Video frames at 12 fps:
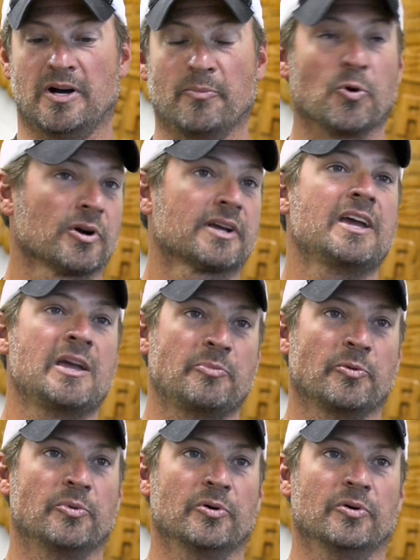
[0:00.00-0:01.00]
a more
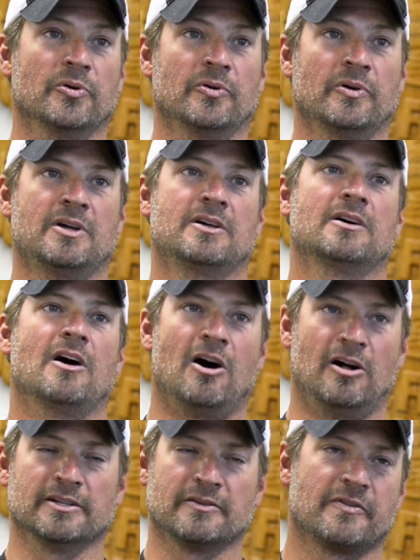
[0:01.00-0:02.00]
capable
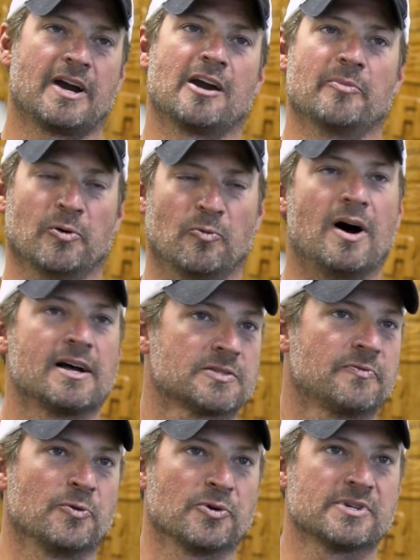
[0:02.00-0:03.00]
all-environment
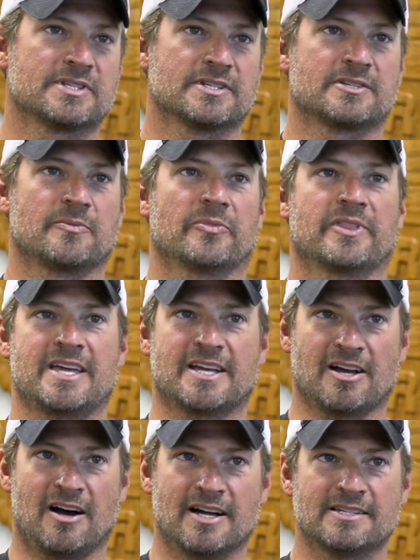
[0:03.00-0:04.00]
Wasp IV system. They
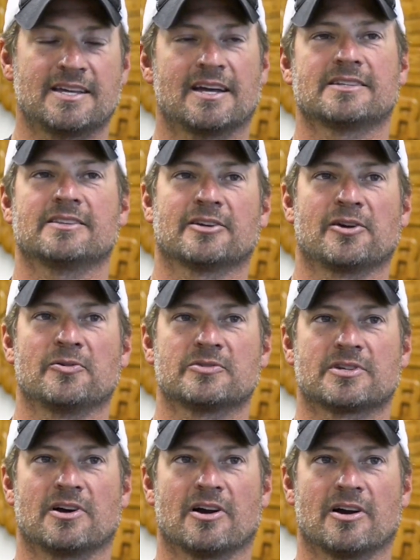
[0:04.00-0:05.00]
contacted the
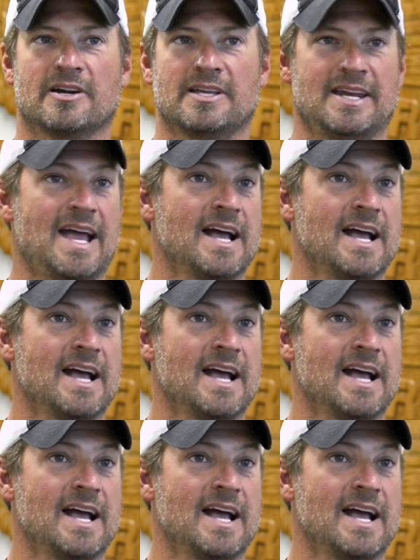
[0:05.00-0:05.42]
Coast Guard and